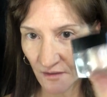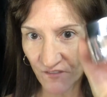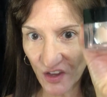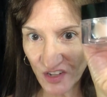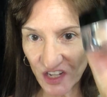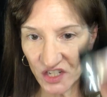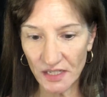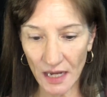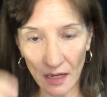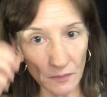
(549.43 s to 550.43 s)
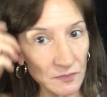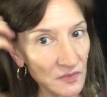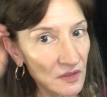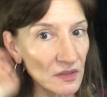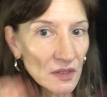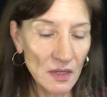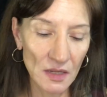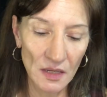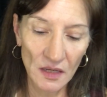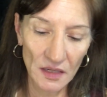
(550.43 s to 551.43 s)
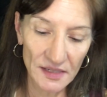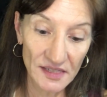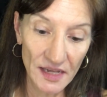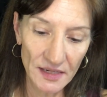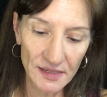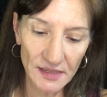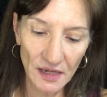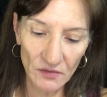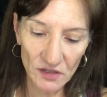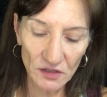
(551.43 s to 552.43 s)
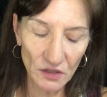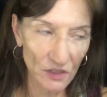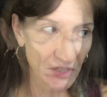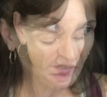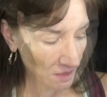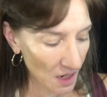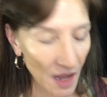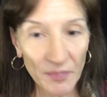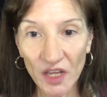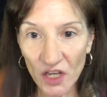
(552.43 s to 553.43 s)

Foundation time. Excited to see how this looks. I'm gonna